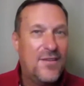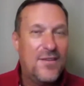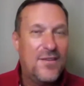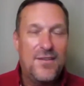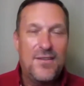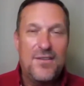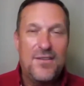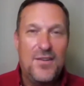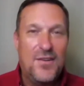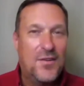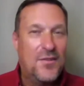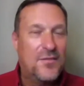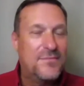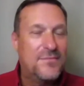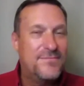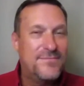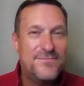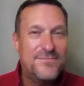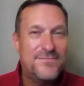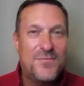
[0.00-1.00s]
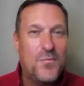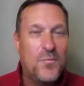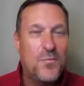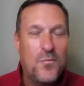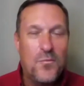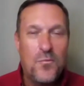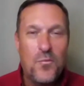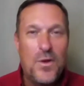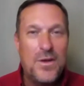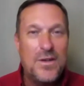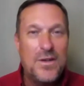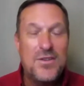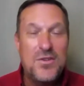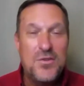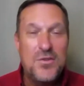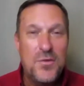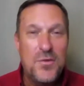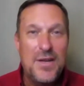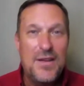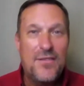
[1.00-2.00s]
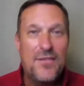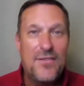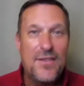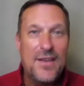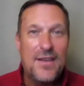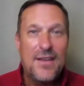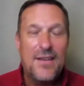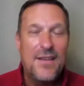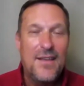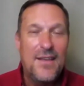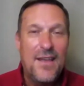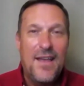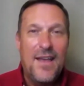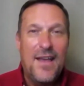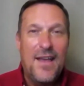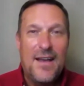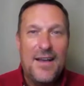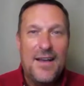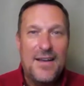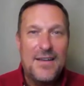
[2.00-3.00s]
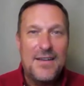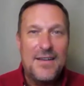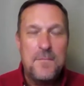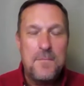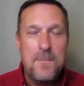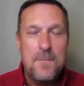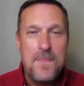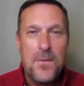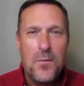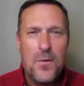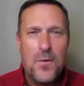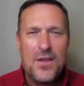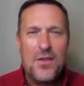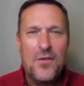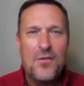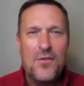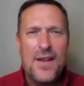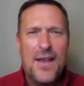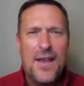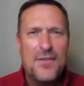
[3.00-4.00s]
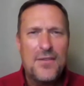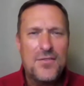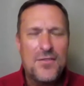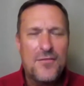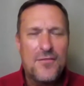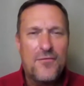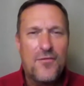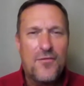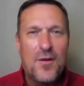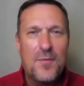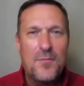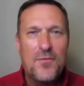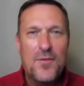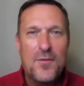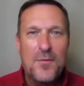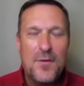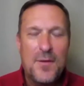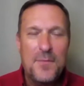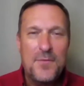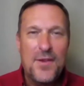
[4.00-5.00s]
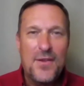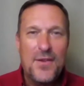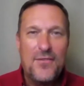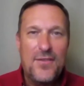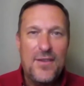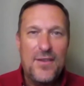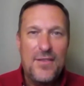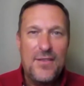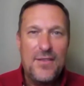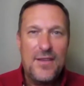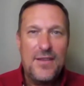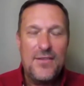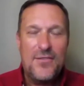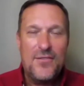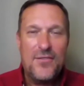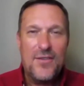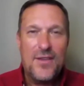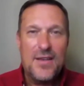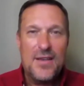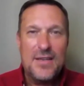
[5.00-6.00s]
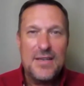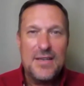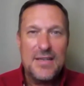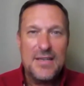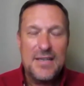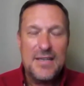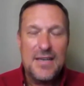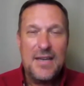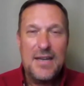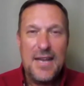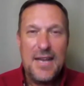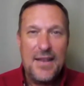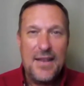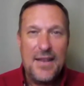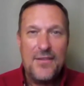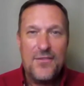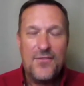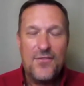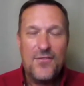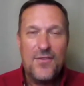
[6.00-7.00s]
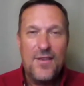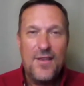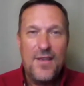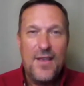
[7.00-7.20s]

when to do anything? When I go down to the farm, sometimes I see these cut ants,